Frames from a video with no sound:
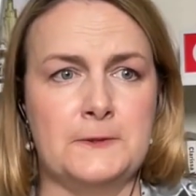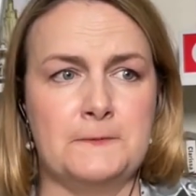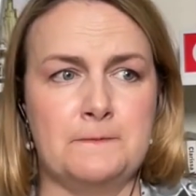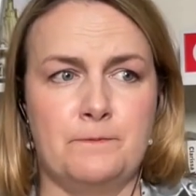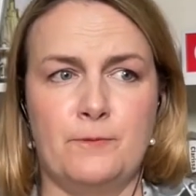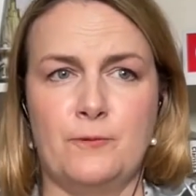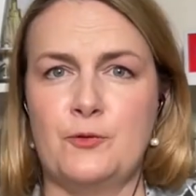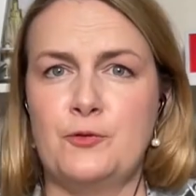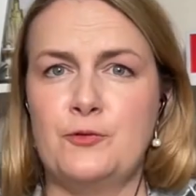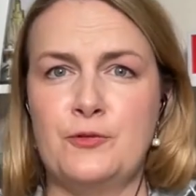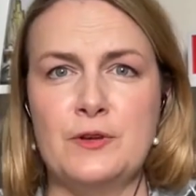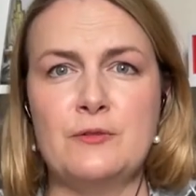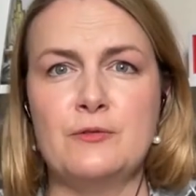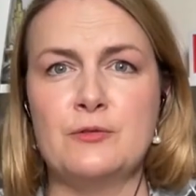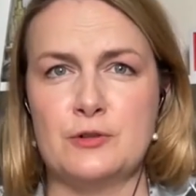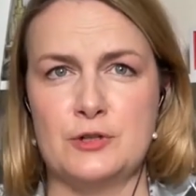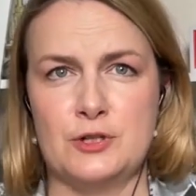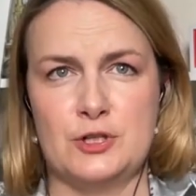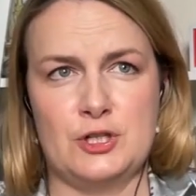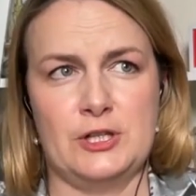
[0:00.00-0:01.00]

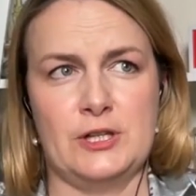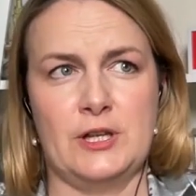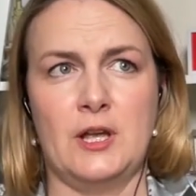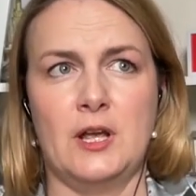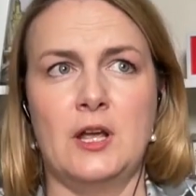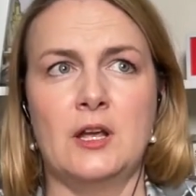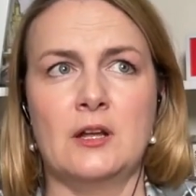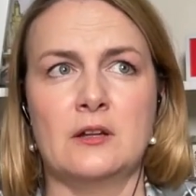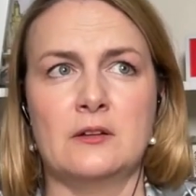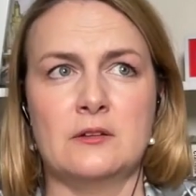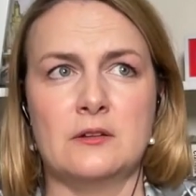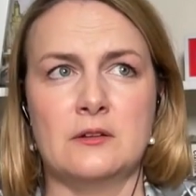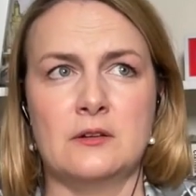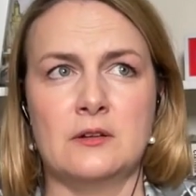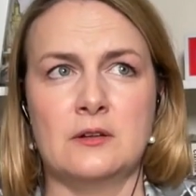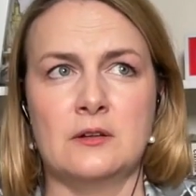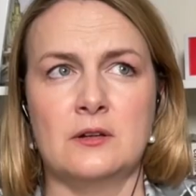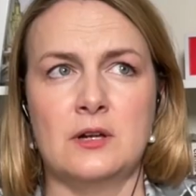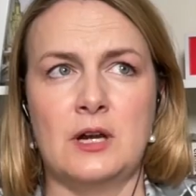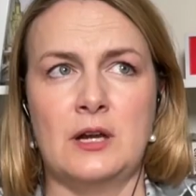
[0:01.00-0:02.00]
feverishly, and
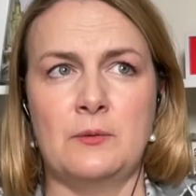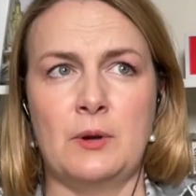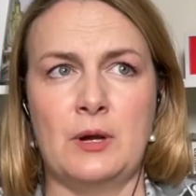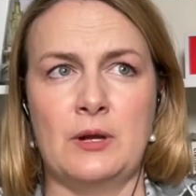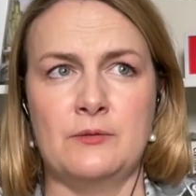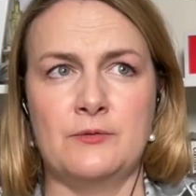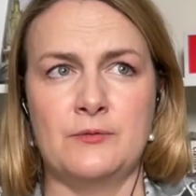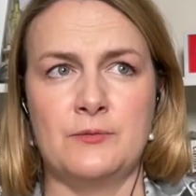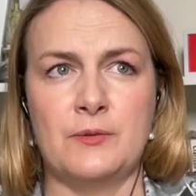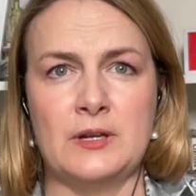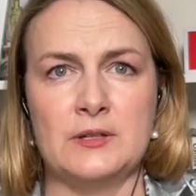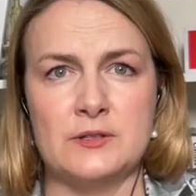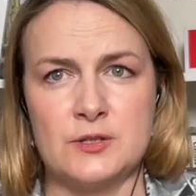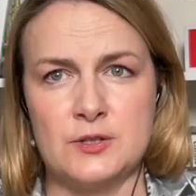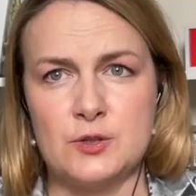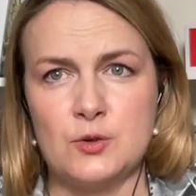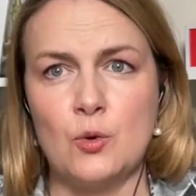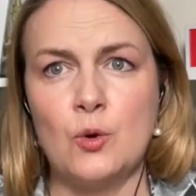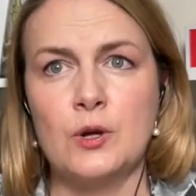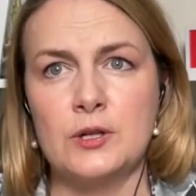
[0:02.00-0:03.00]
I
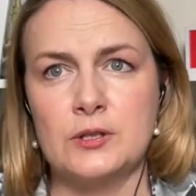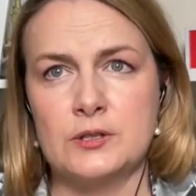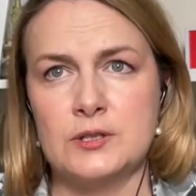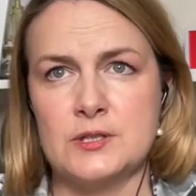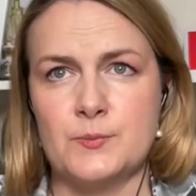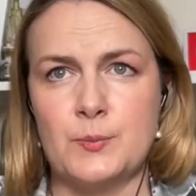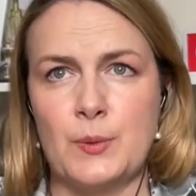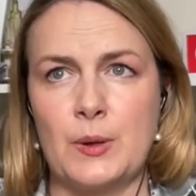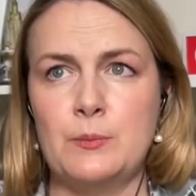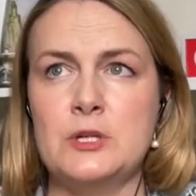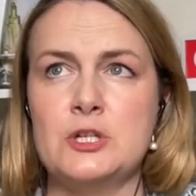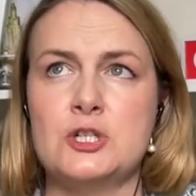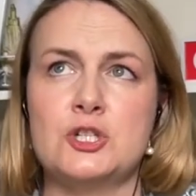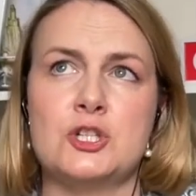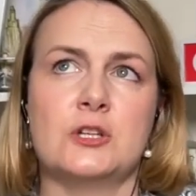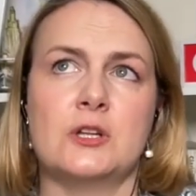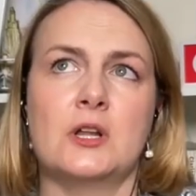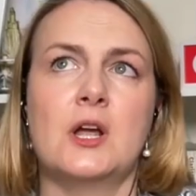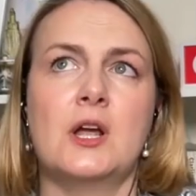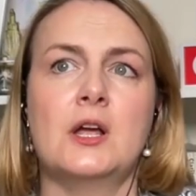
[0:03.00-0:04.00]
saw it as my
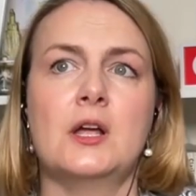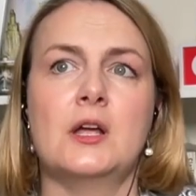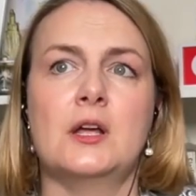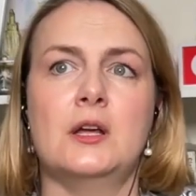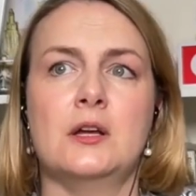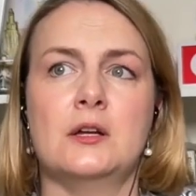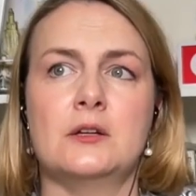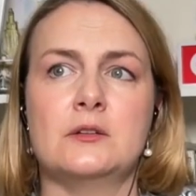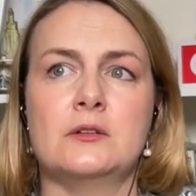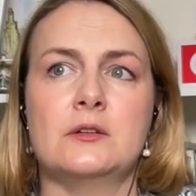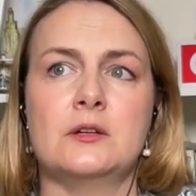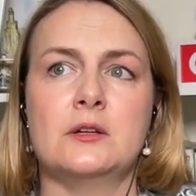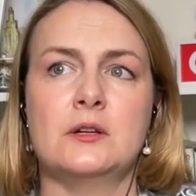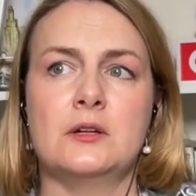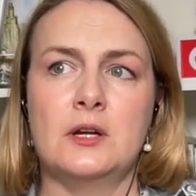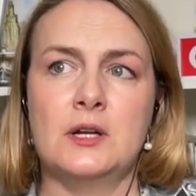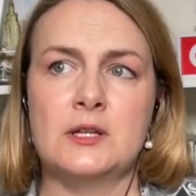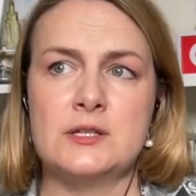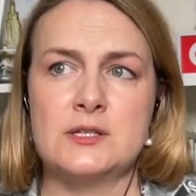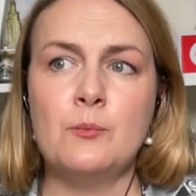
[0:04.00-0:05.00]
mission. And
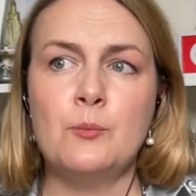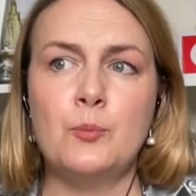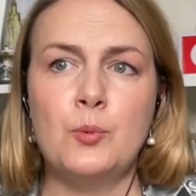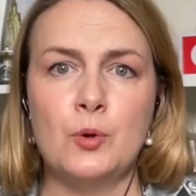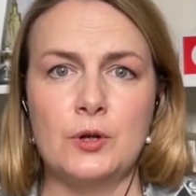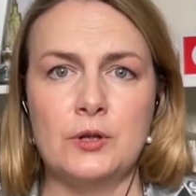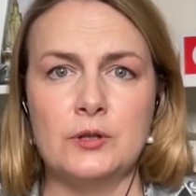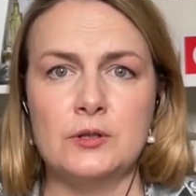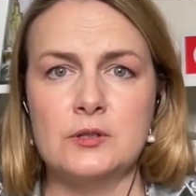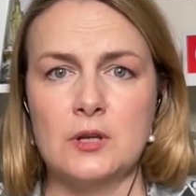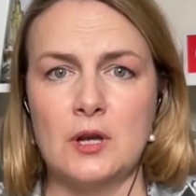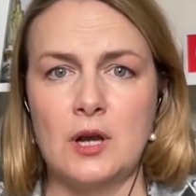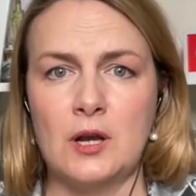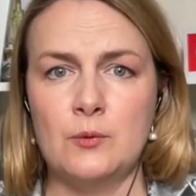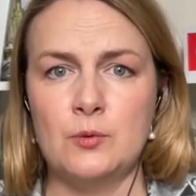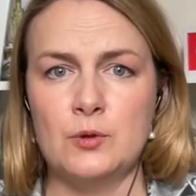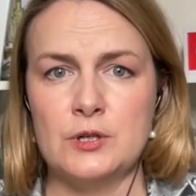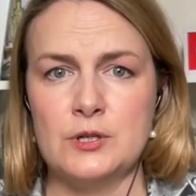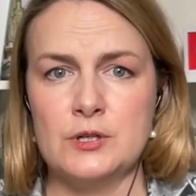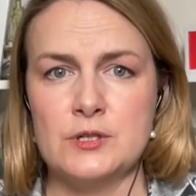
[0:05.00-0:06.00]
at some point, I
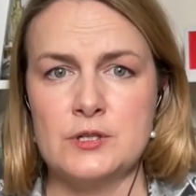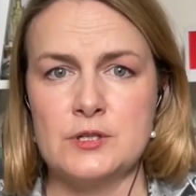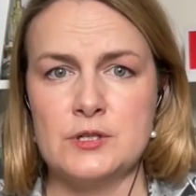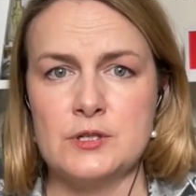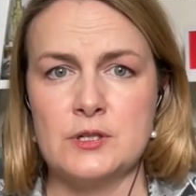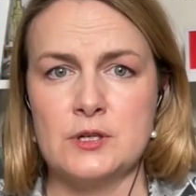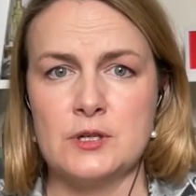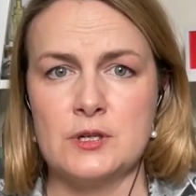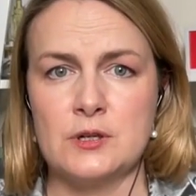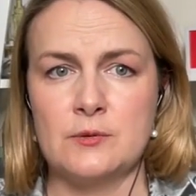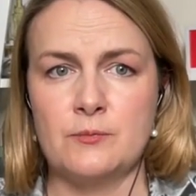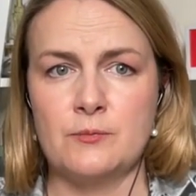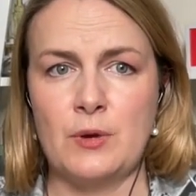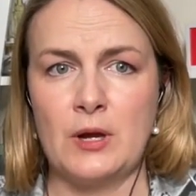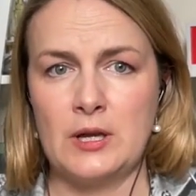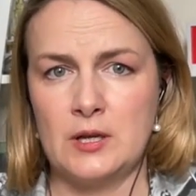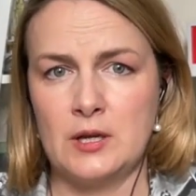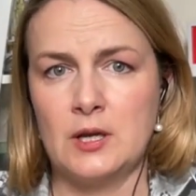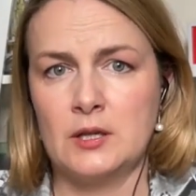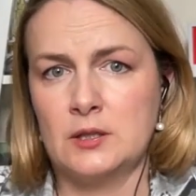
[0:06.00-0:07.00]

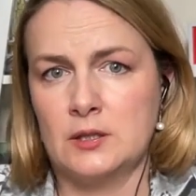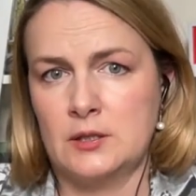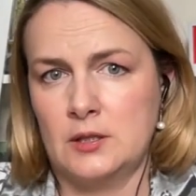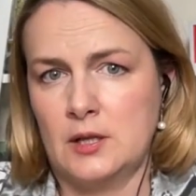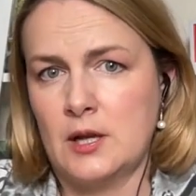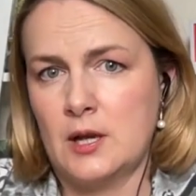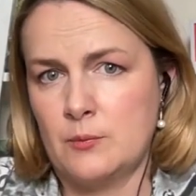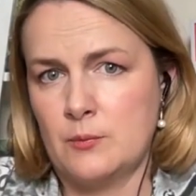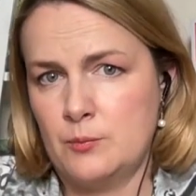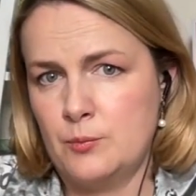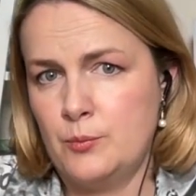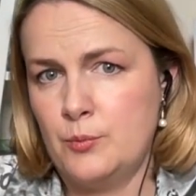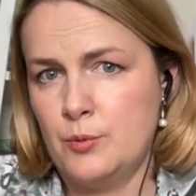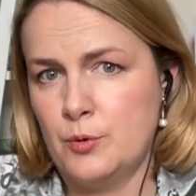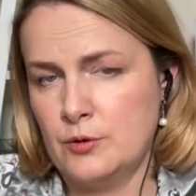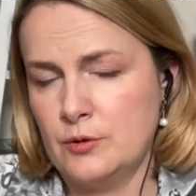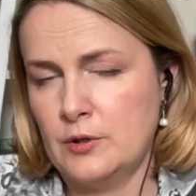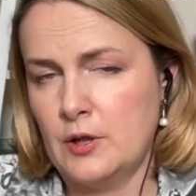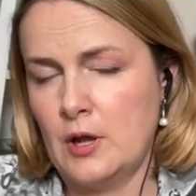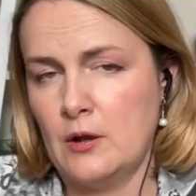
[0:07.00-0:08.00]
had like a
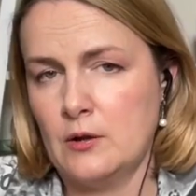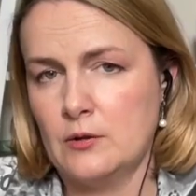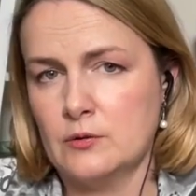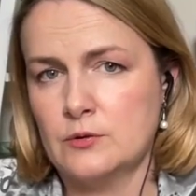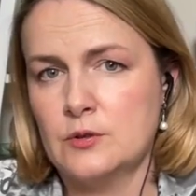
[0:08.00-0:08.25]
burnout,